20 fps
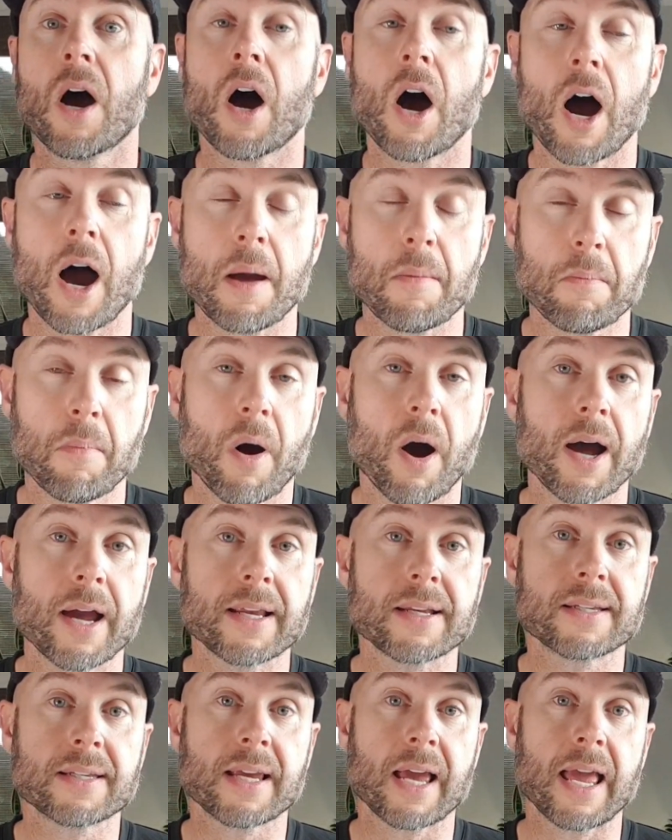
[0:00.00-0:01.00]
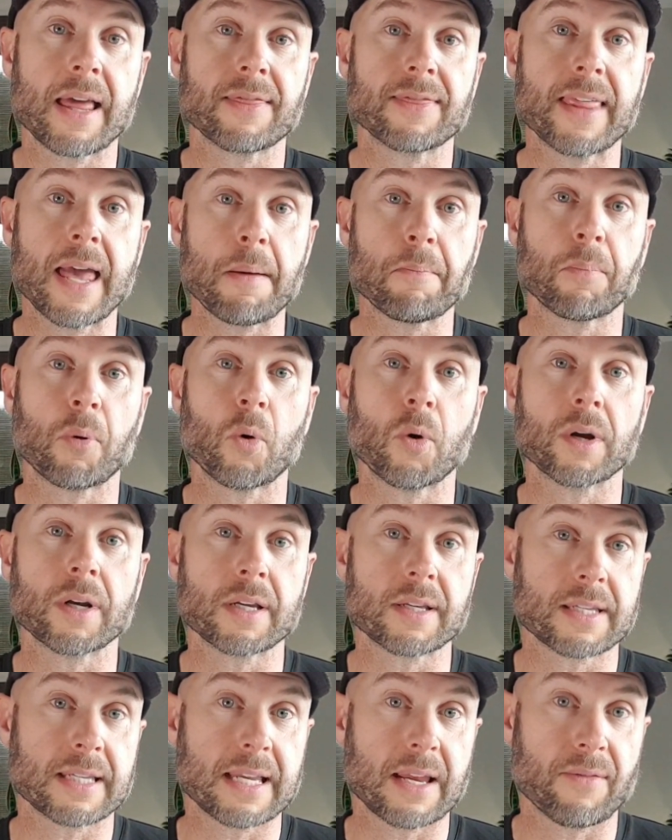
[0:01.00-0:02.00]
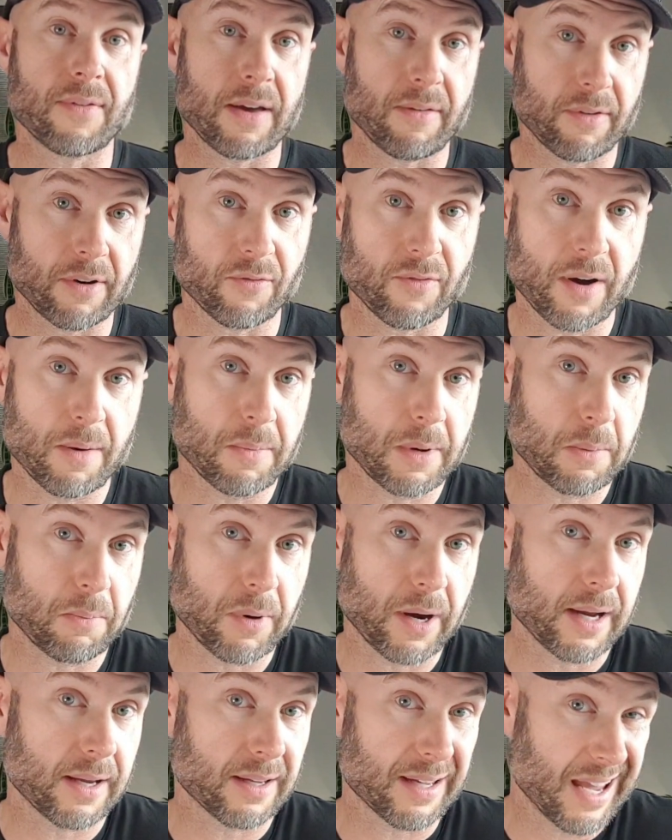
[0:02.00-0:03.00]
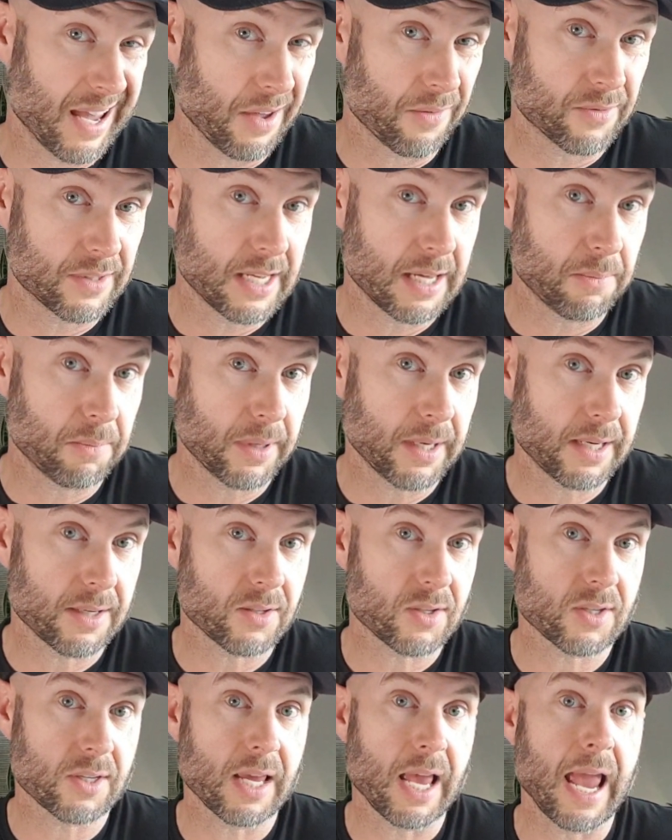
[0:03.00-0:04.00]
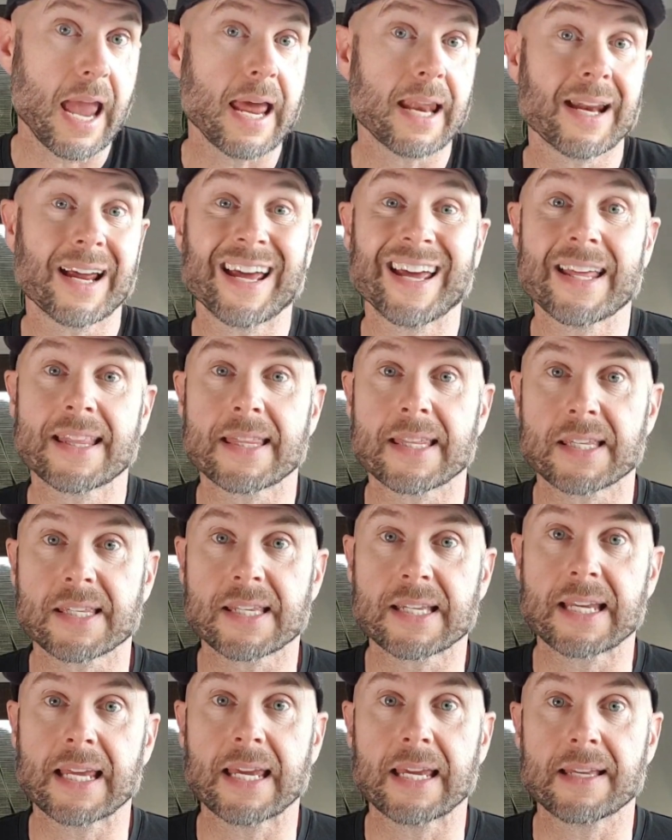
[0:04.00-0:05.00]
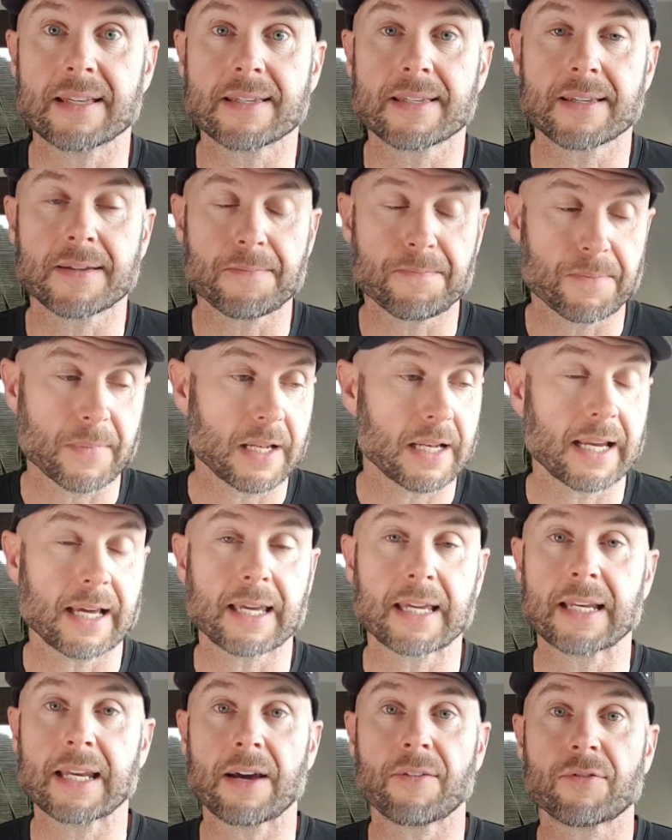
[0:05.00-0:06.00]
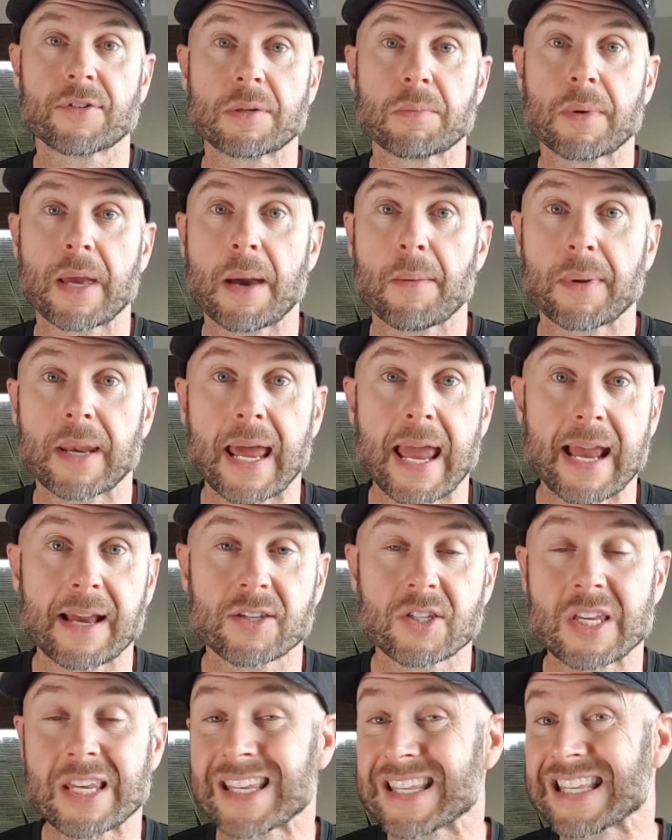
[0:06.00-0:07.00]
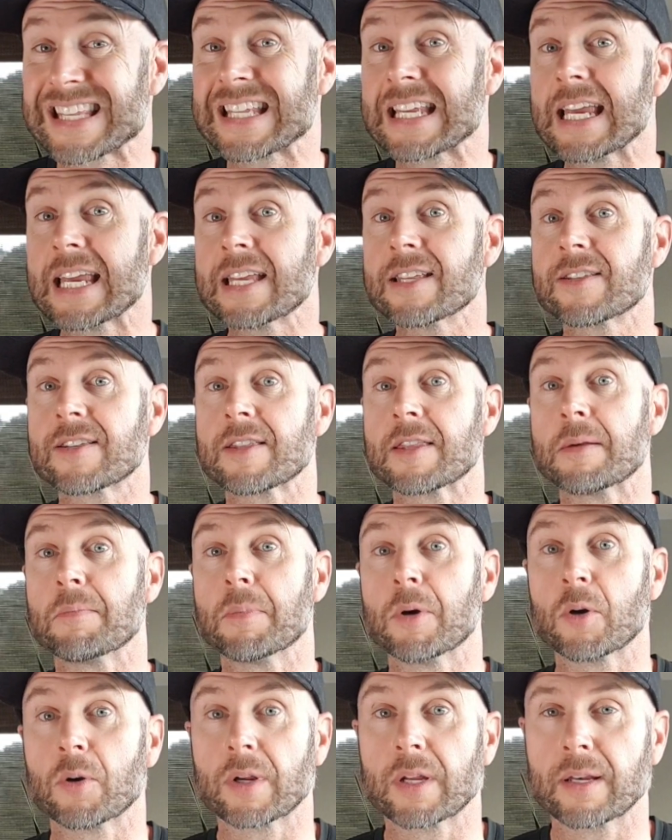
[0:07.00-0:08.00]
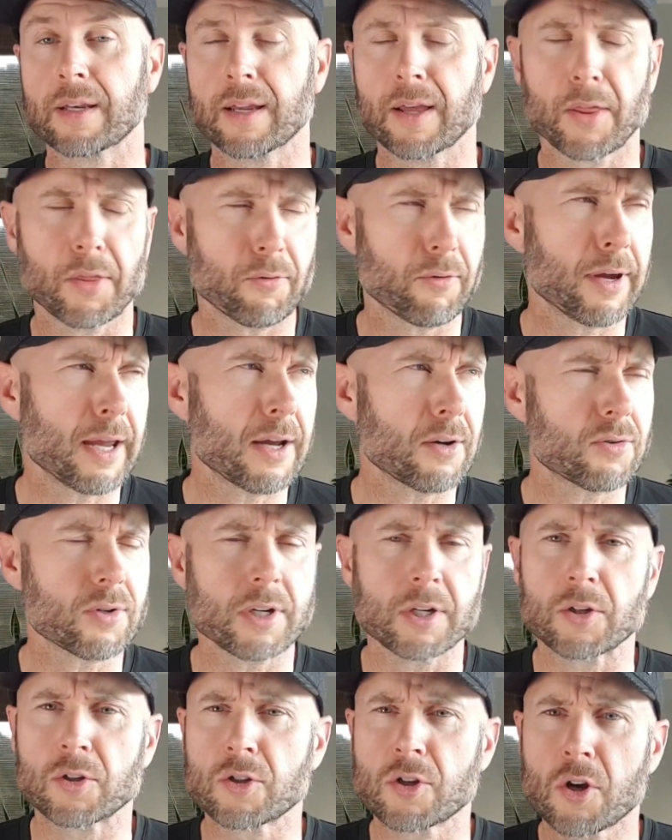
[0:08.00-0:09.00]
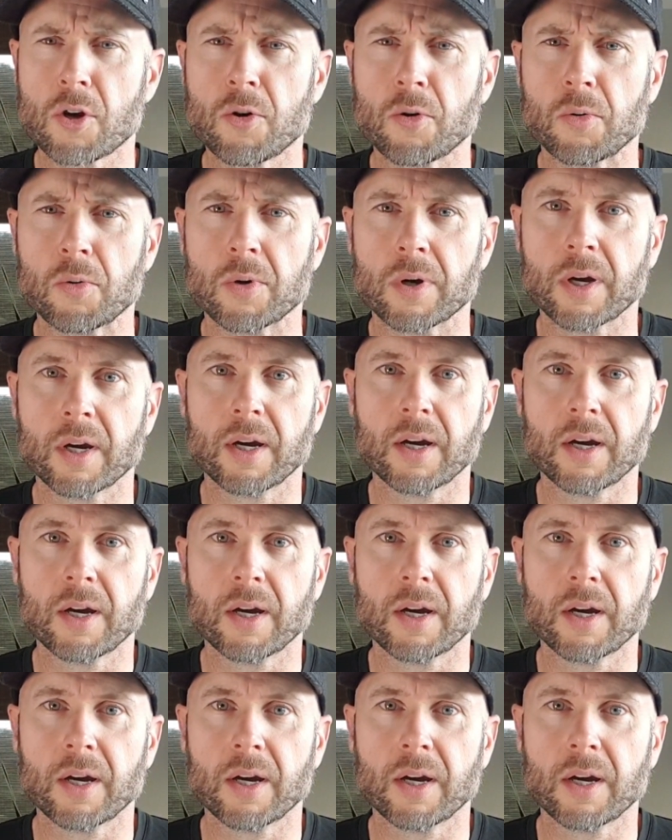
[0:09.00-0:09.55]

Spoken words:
I might at that point, instead of having a 5-minute break, have 10 minutes and I hit the stairs. Lucky enough to be able to access stairs in the building, 302